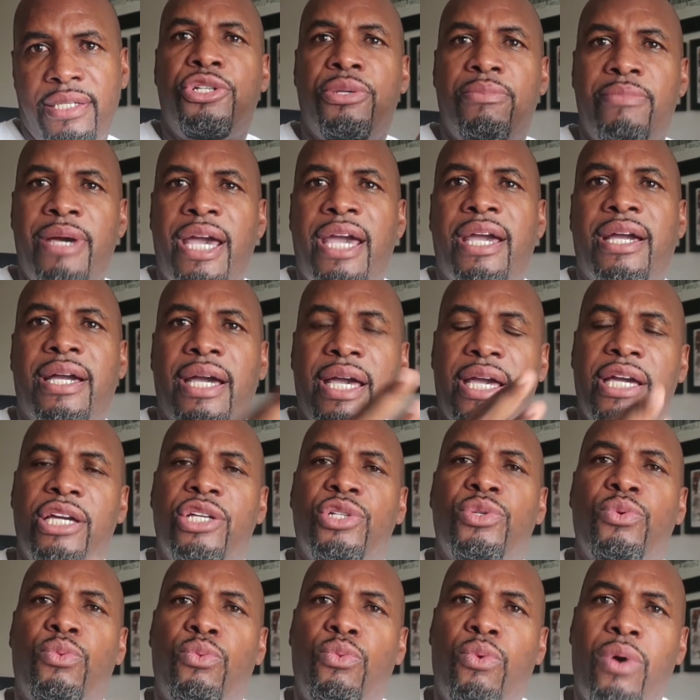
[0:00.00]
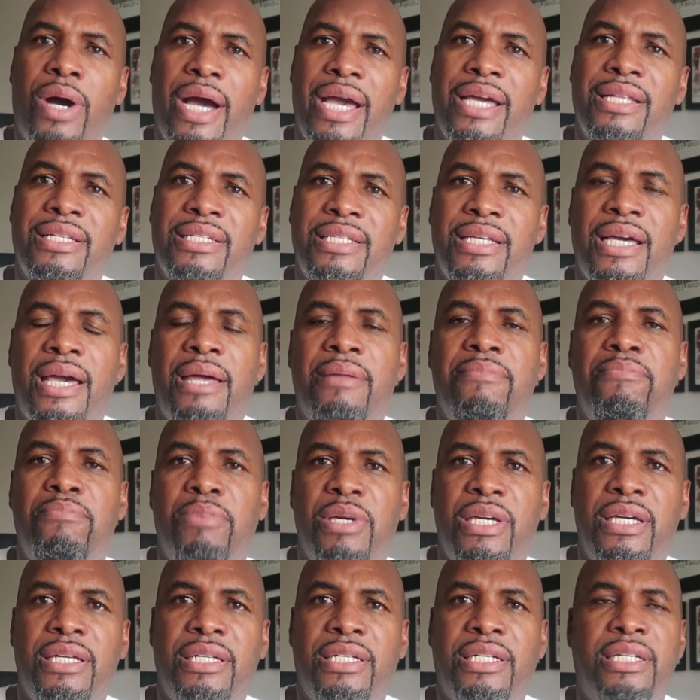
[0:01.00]
Jamaica is white sand
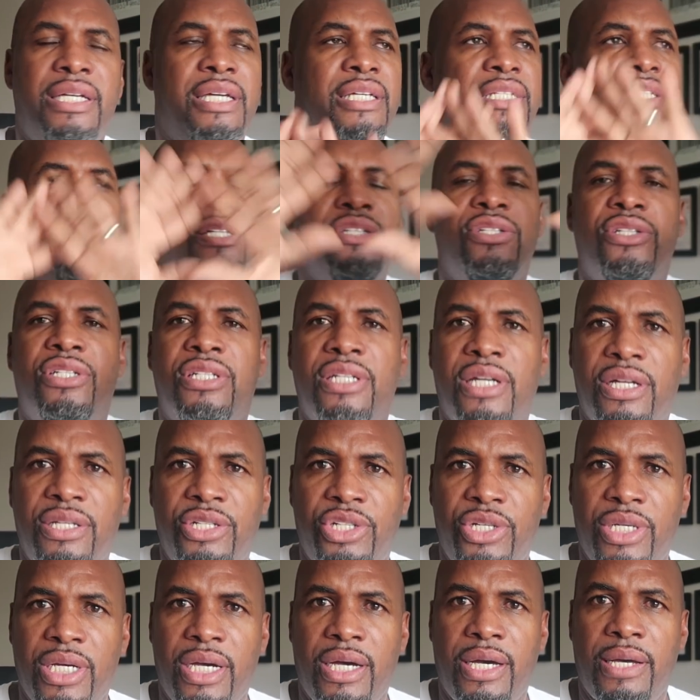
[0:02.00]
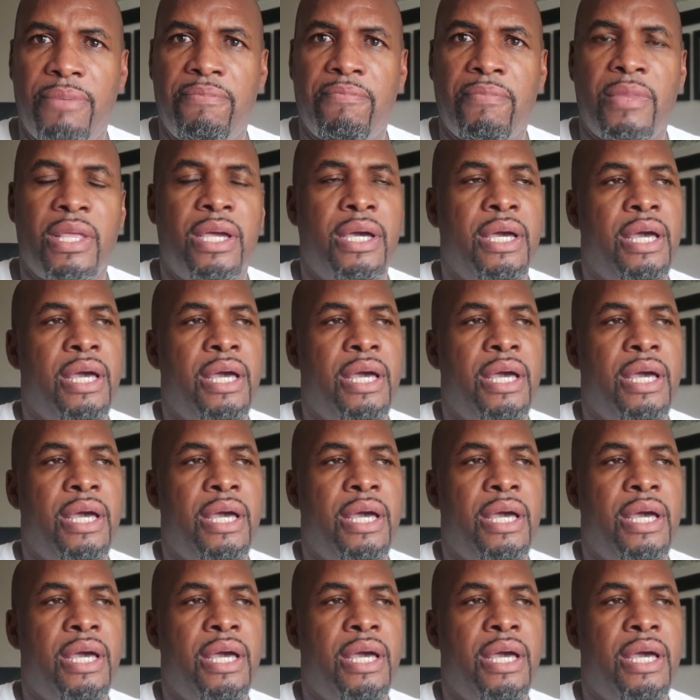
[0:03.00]
beaches and sunshine.